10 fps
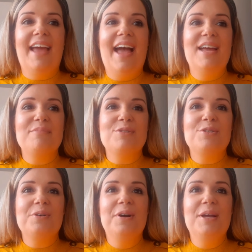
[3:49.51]
I am
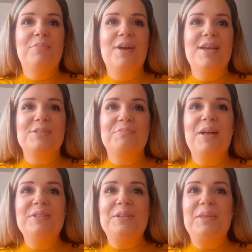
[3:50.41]
so impressed.
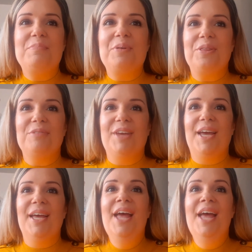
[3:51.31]
Well done, the both of you.